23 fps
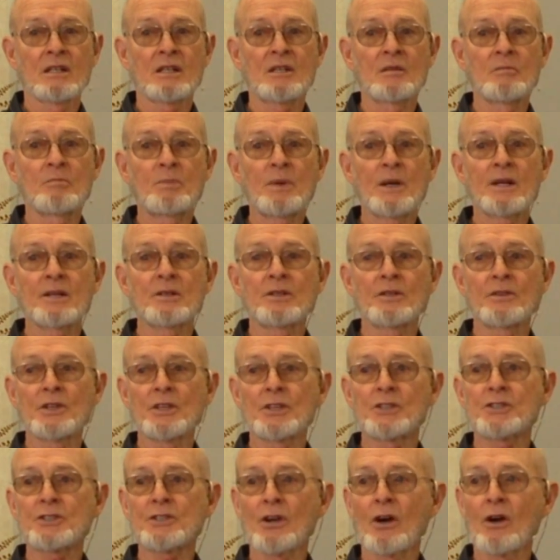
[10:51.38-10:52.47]
compared to
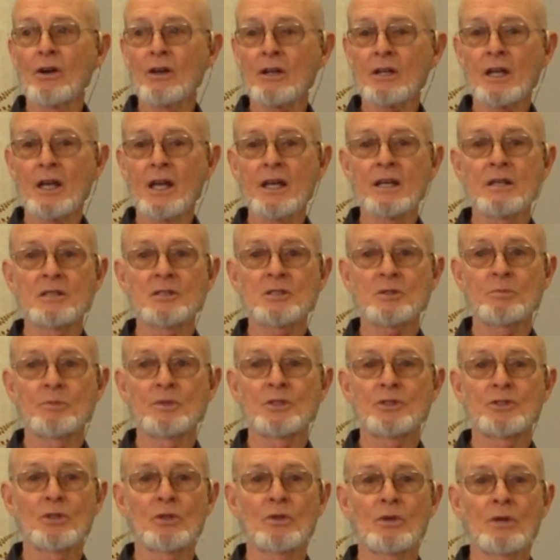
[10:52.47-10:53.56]
this star Canis
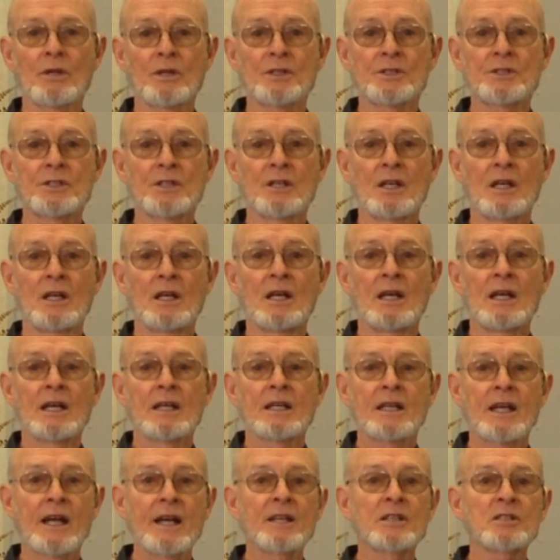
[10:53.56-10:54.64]
Majoris.
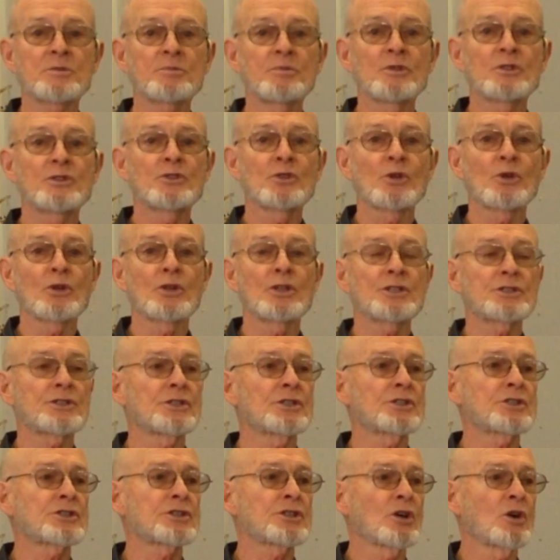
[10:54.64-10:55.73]
Canis Majoris
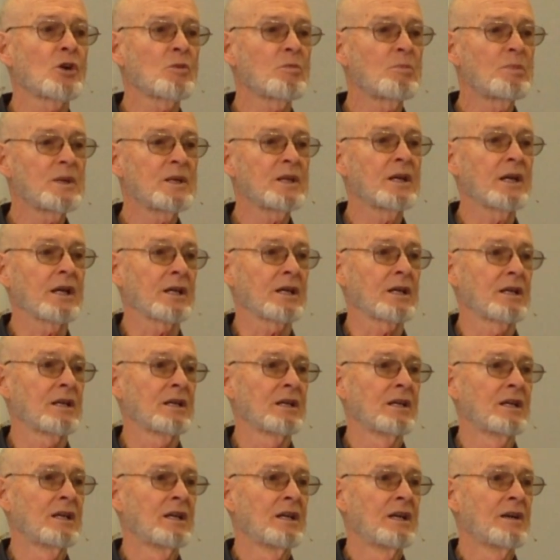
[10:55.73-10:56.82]
is so big
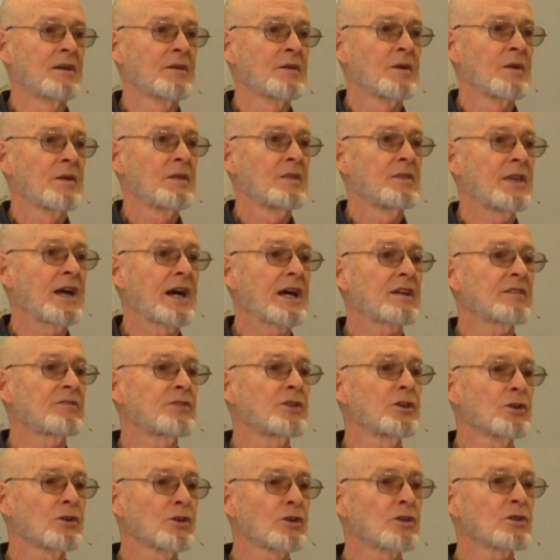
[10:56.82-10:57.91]
that if
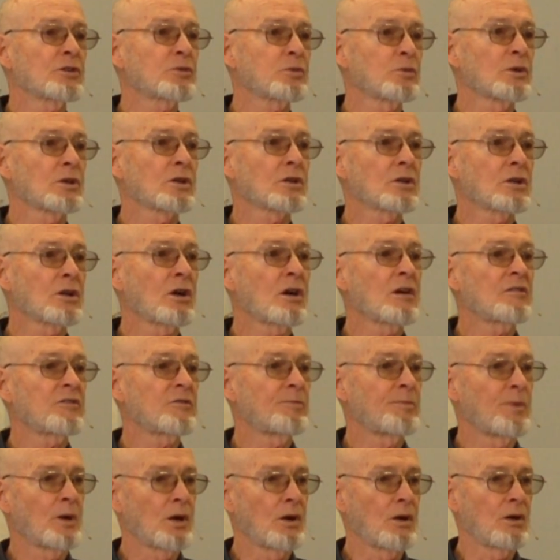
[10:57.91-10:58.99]
the earth were a
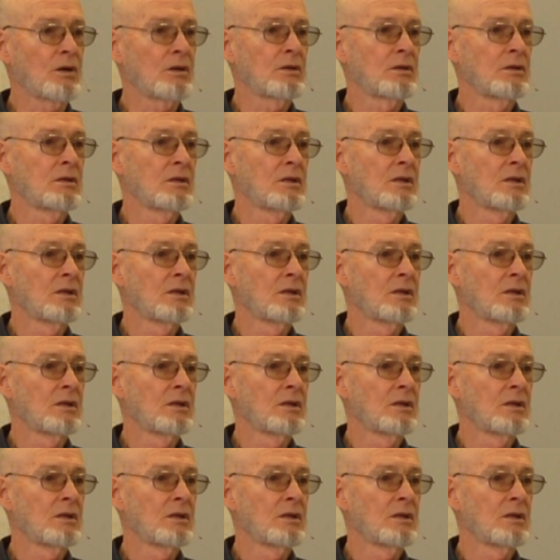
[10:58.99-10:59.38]
golf ball,